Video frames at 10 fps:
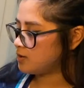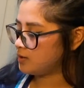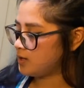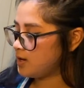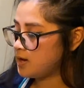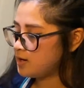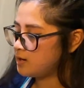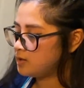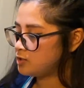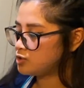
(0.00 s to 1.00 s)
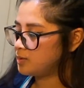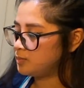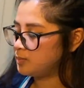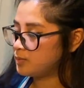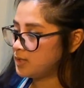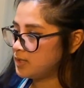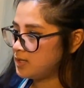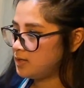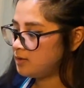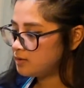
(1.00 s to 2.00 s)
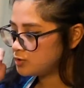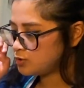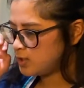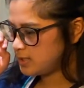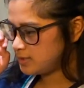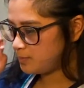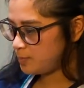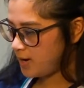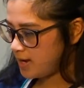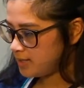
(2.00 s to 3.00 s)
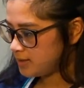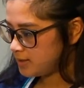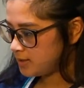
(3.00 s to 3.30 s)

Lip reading: Okay, and any trouble breathing, shortness of breath?